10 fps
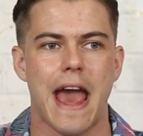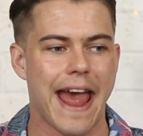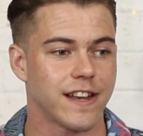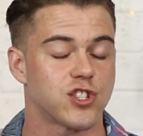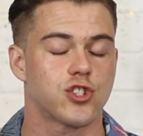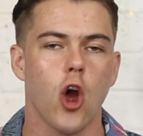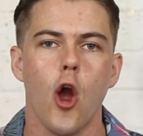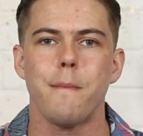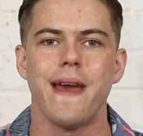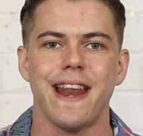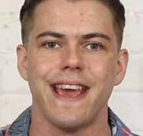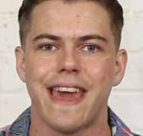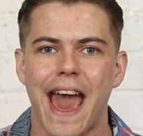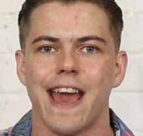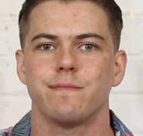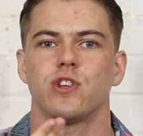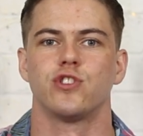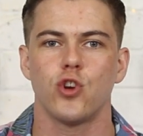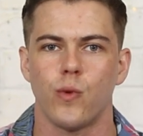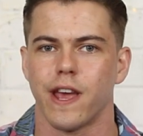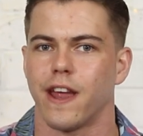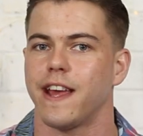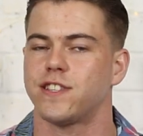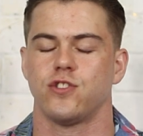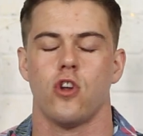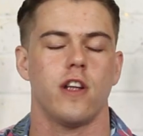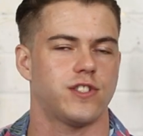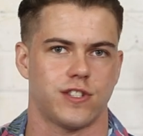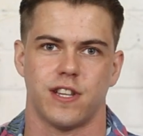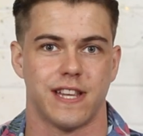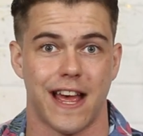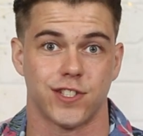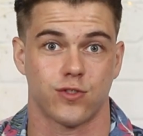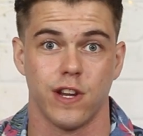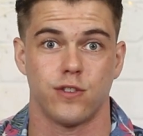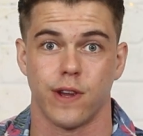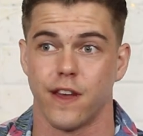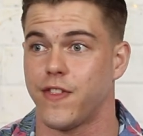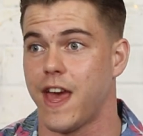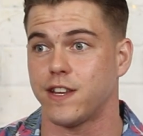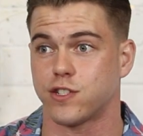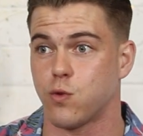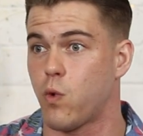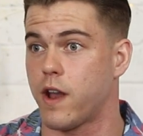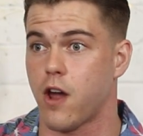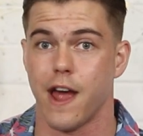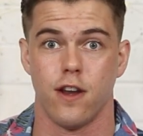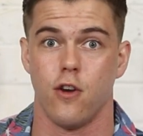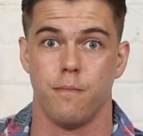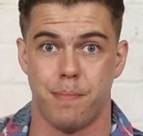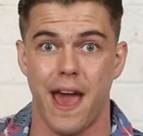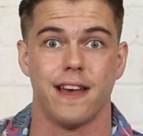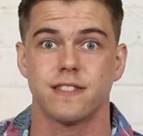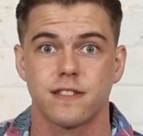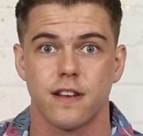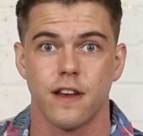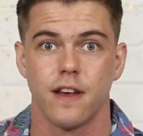And so many games are doing it. It's not just Assassin's Creed doing it. They're just the one I know best.